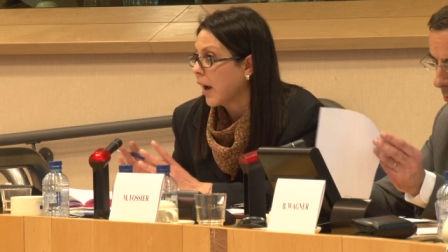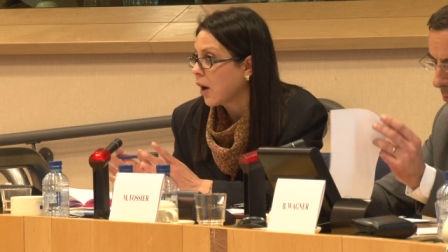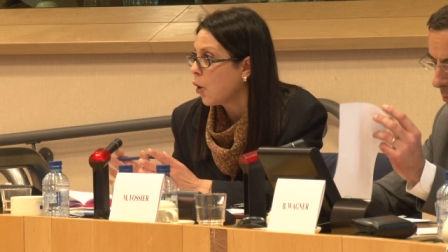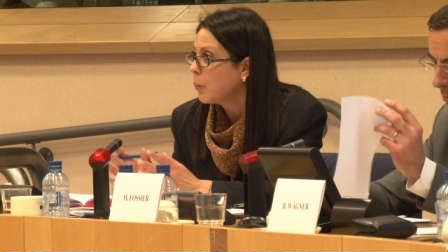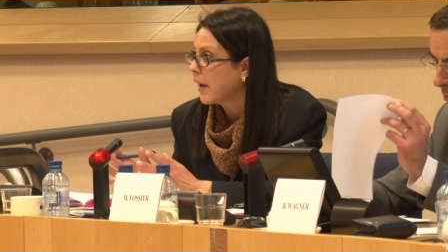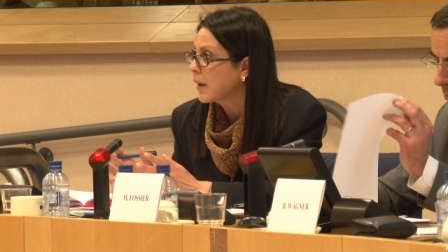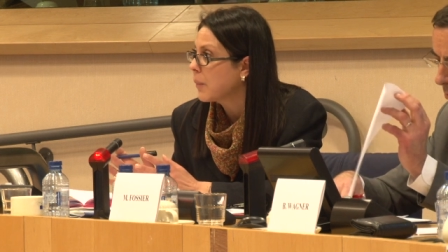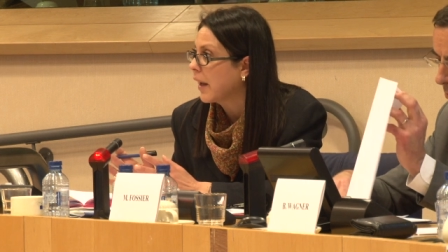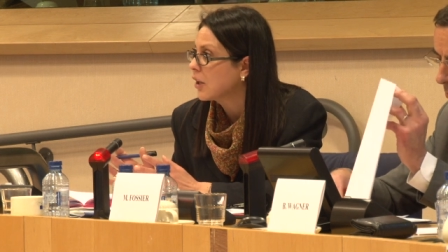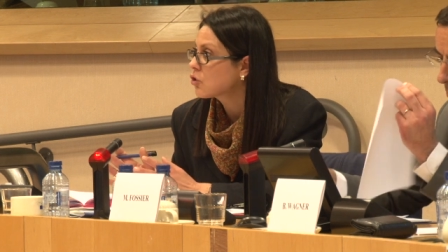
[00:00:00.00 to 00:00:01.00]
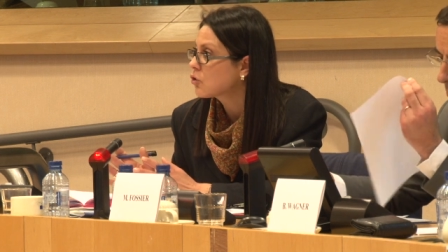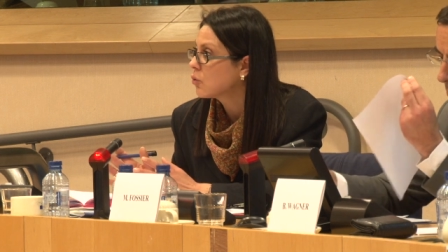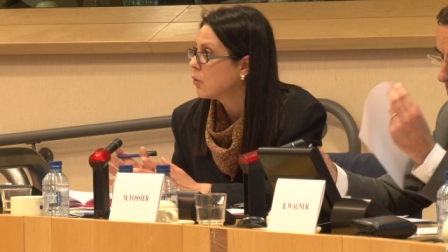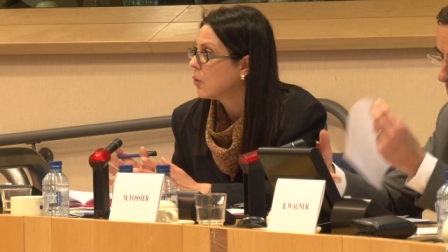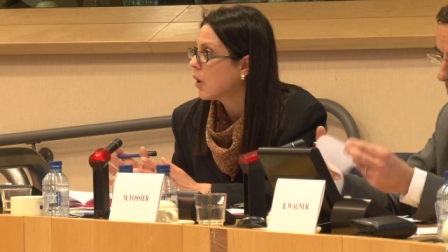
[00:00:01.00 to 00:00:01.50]
I hope I managed
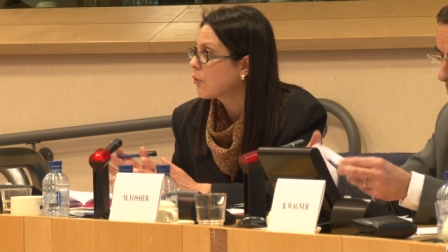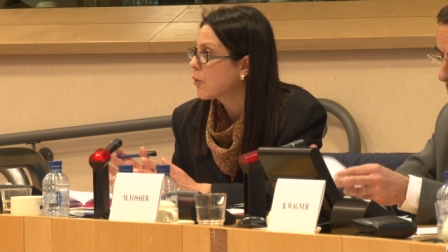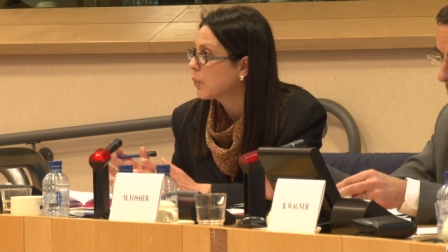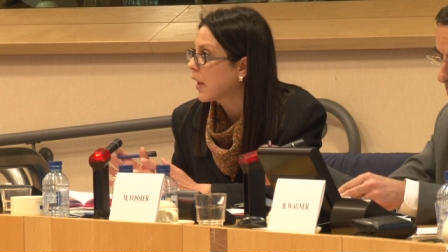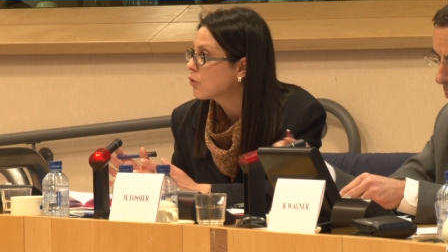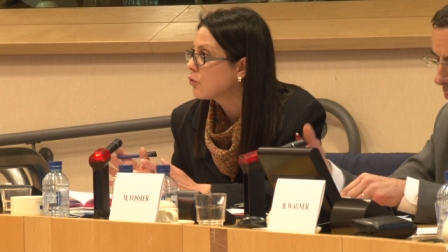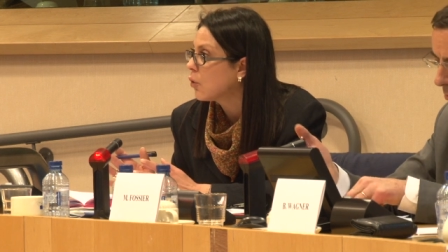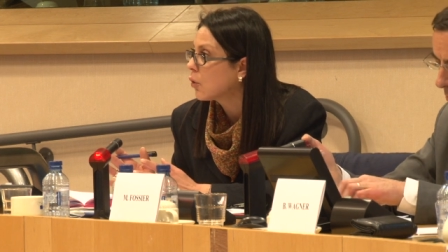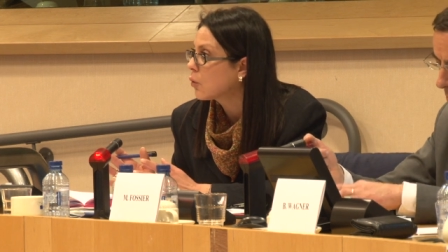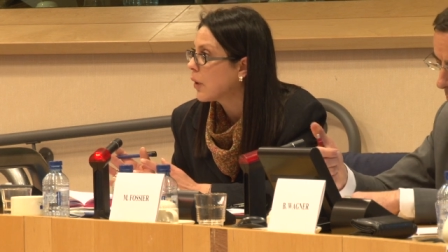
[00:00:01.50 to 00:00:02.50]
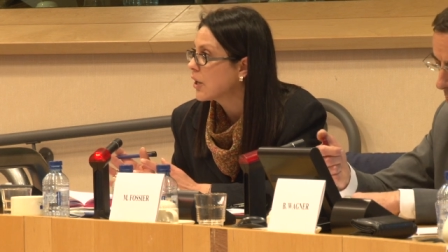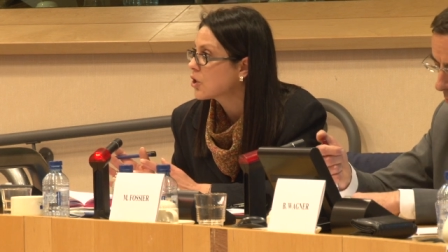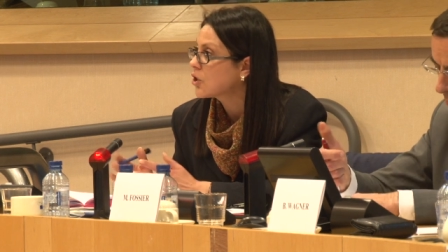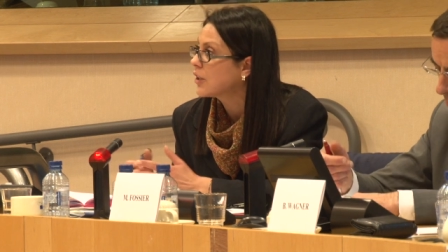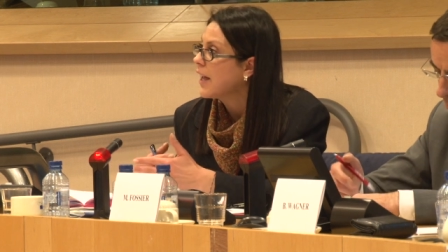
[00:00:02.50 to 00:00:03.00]
to reply to your
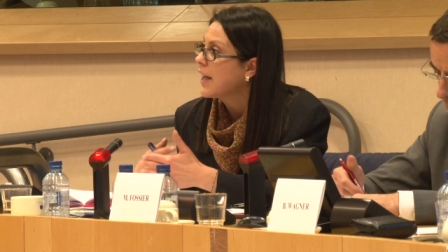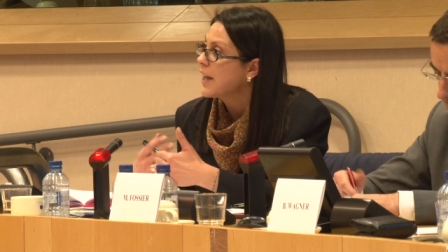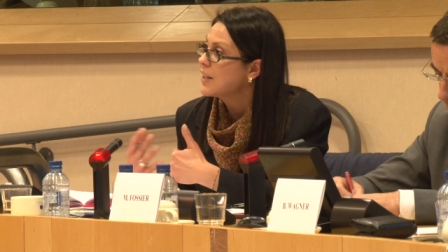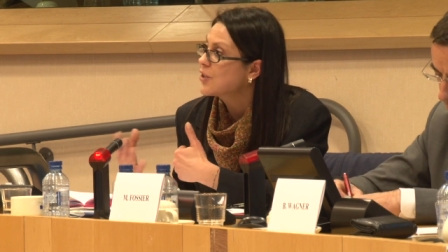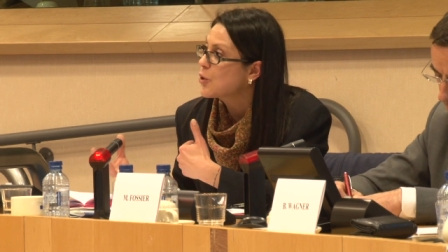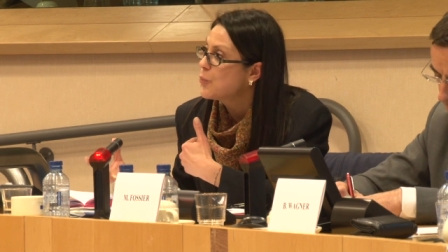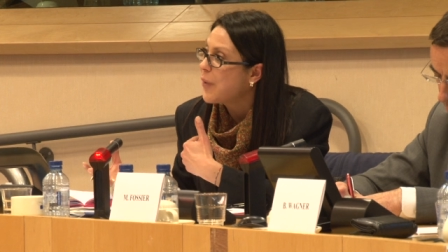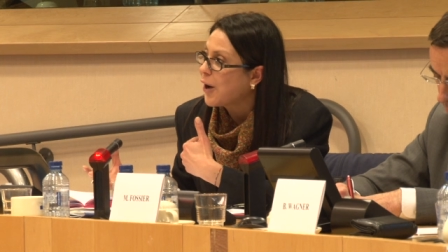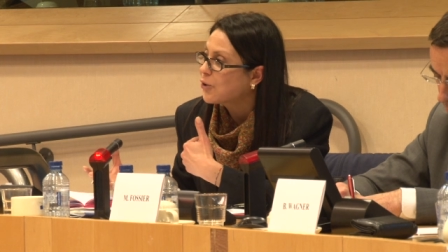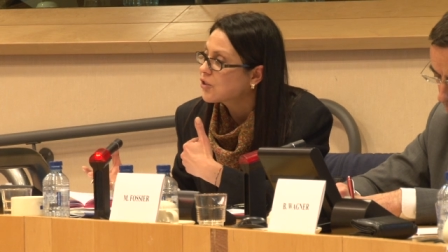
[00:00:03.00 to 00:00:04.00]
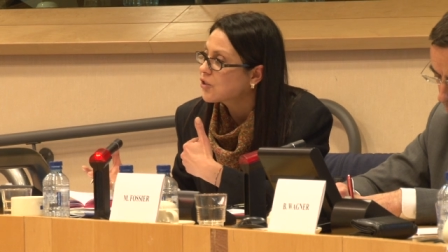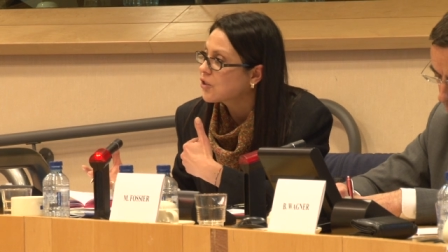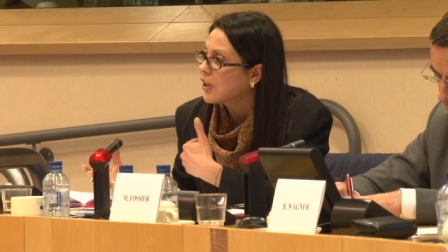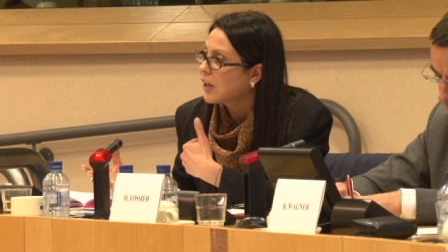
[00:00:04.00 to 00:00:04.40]
question. It's about,